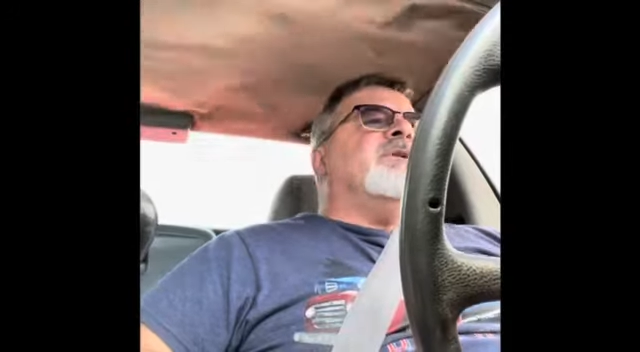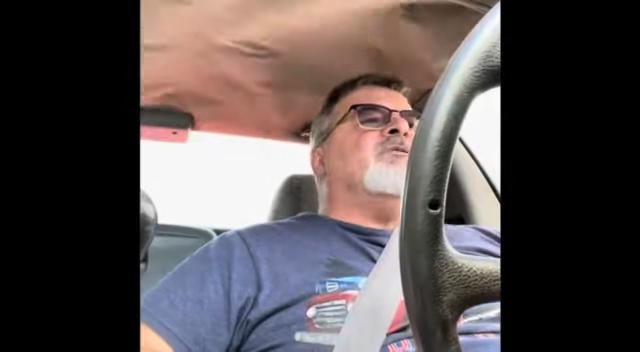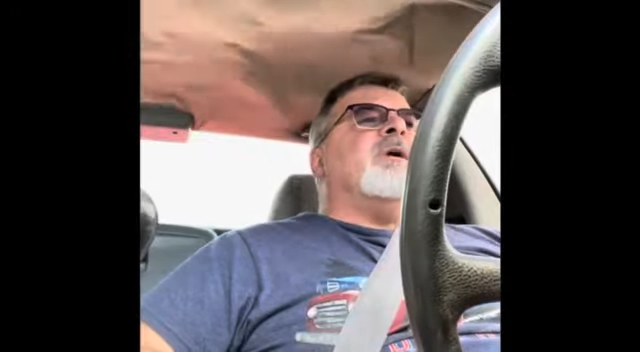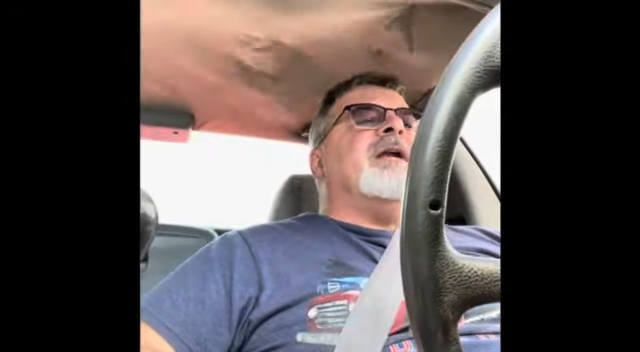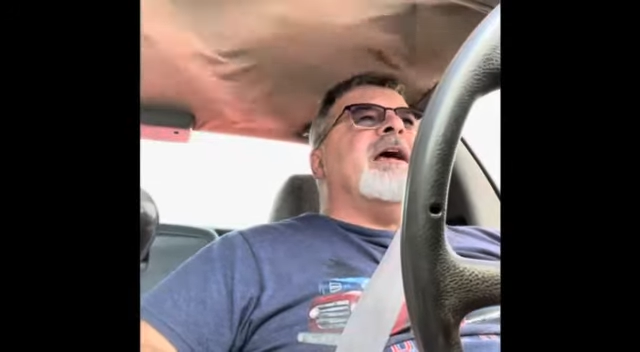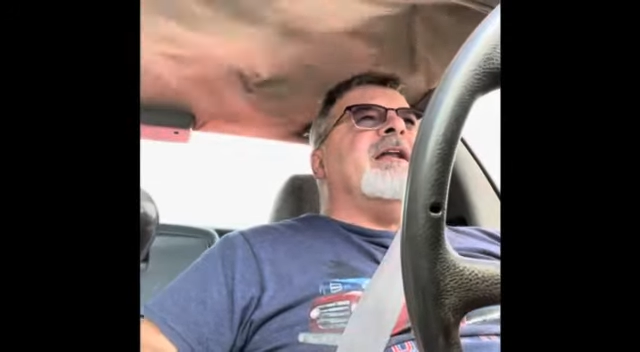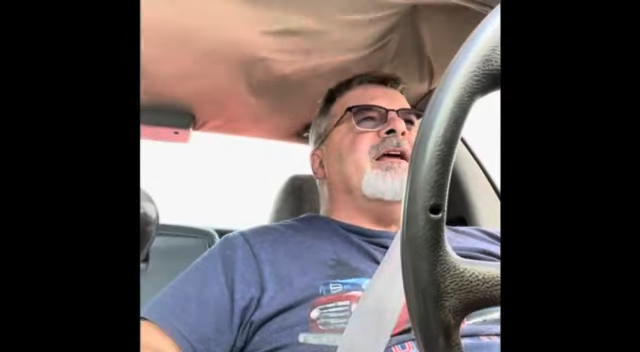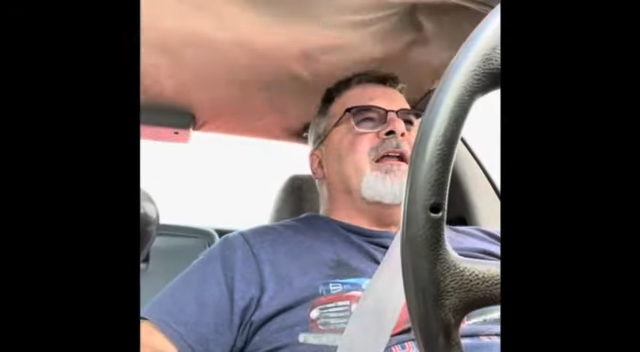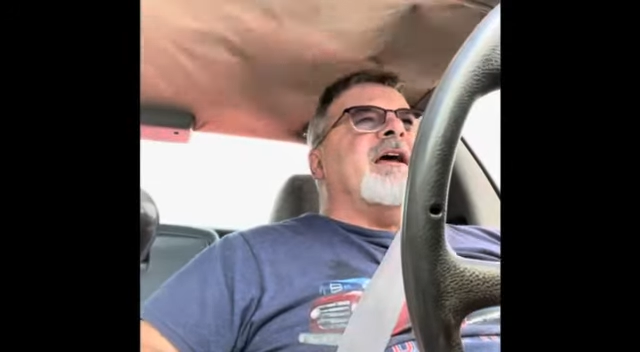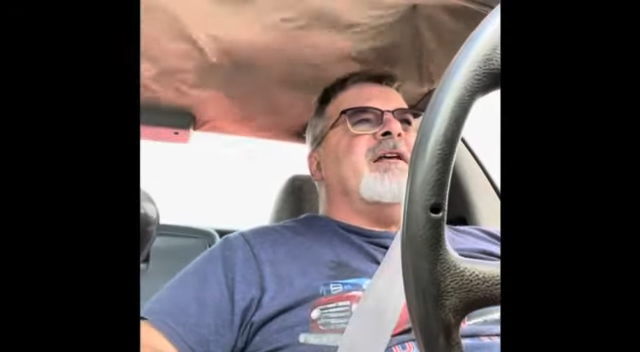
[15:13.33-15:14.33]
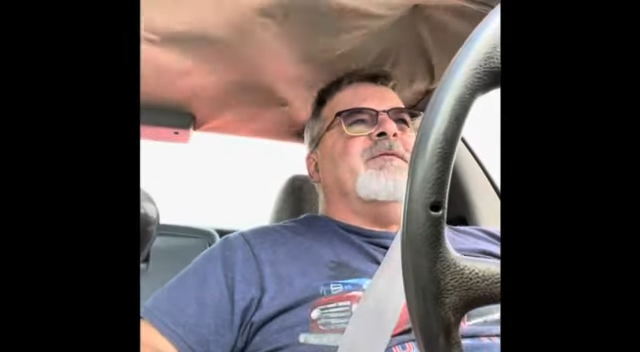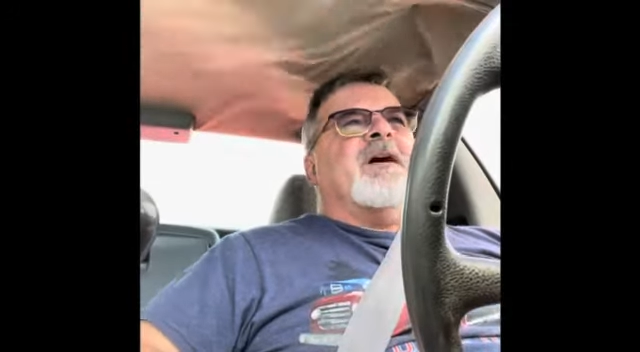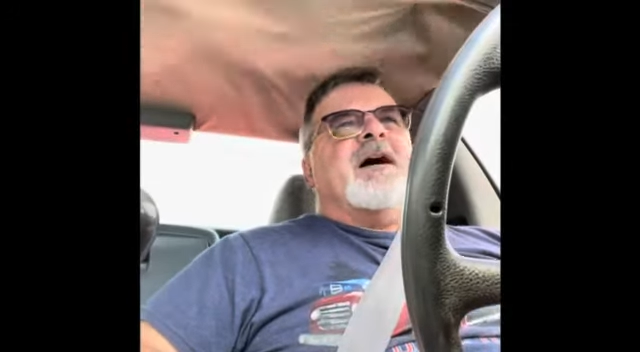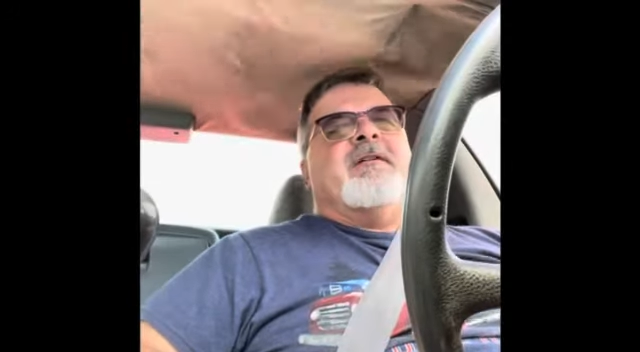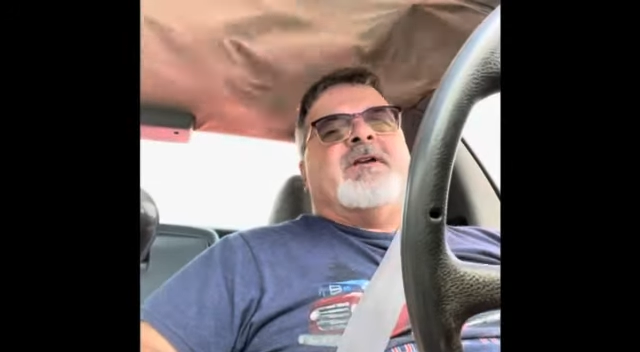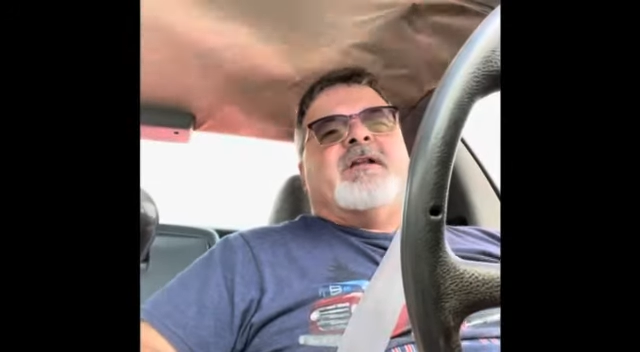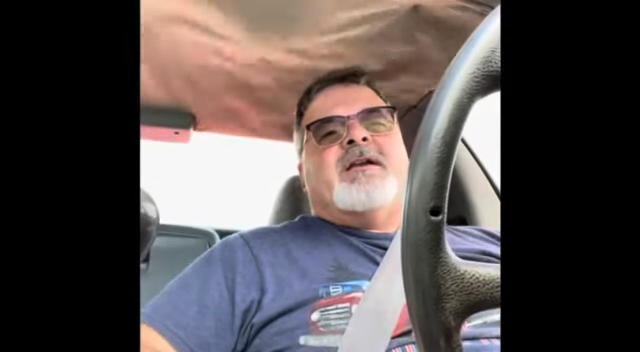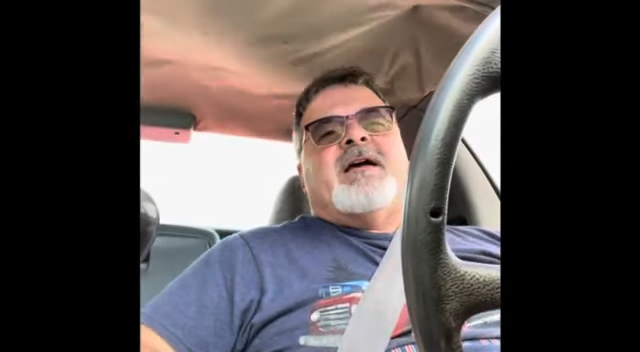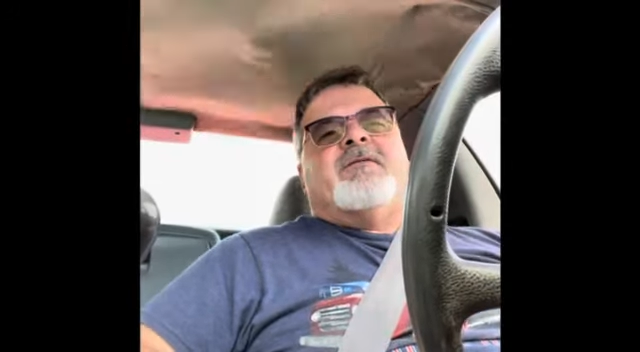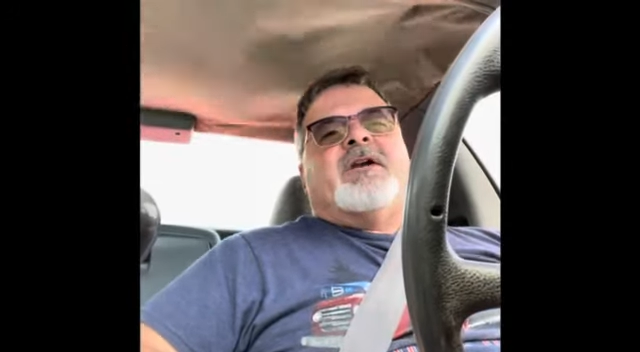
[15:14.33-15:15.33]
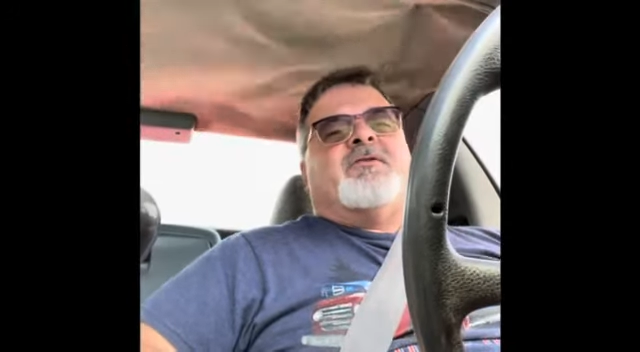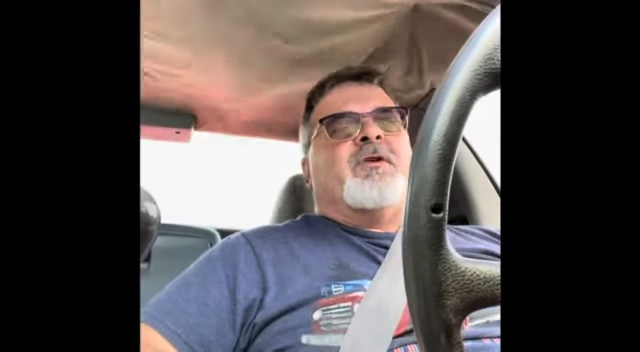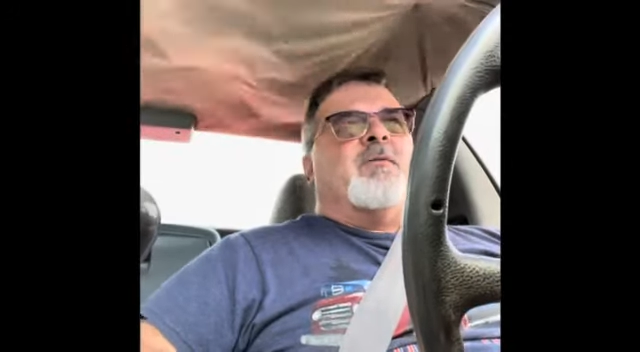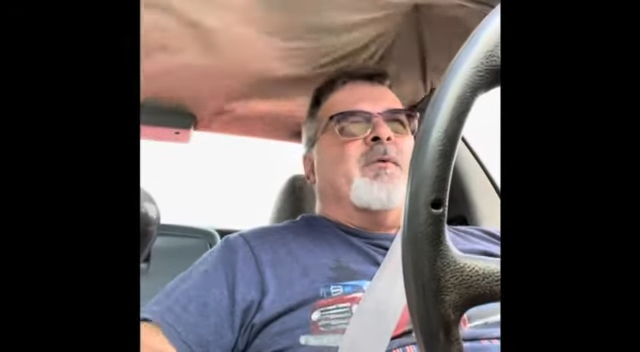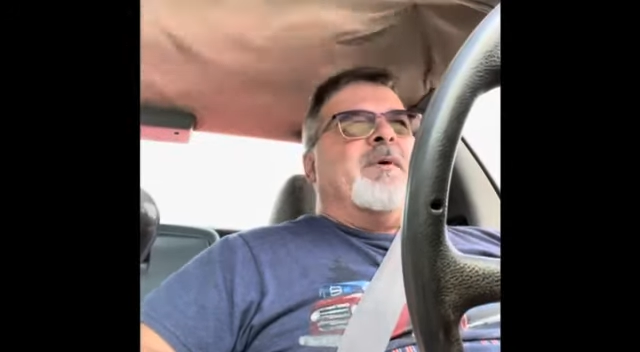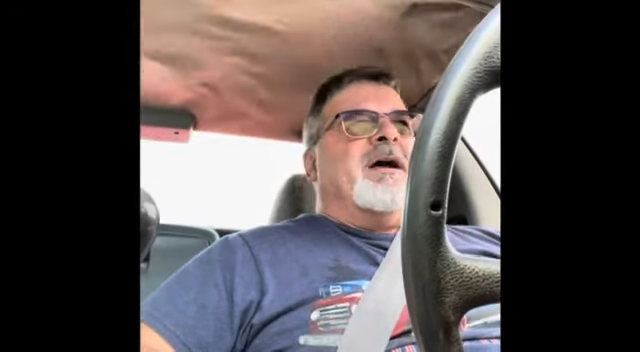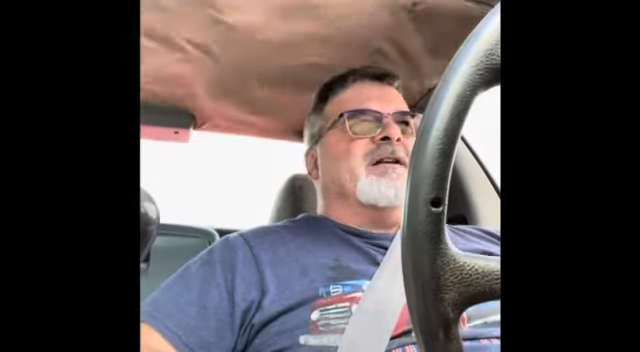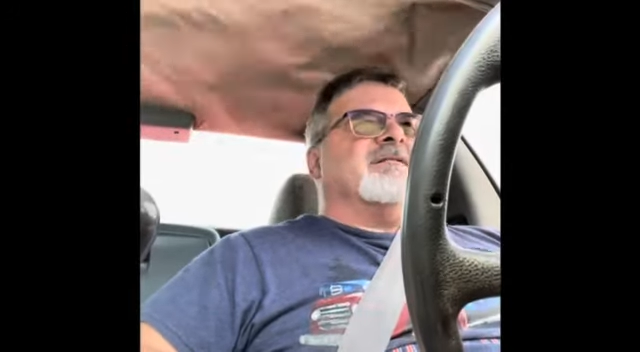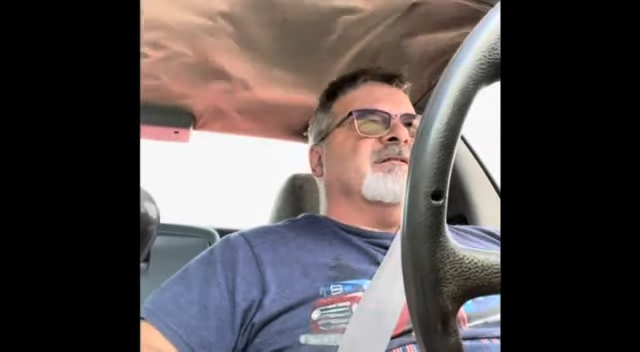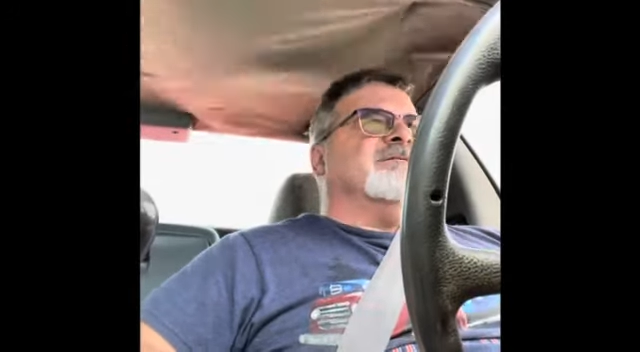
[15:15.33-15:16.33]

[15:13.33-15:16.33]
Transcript: between 80 and 85. It didn't have any trouble passing.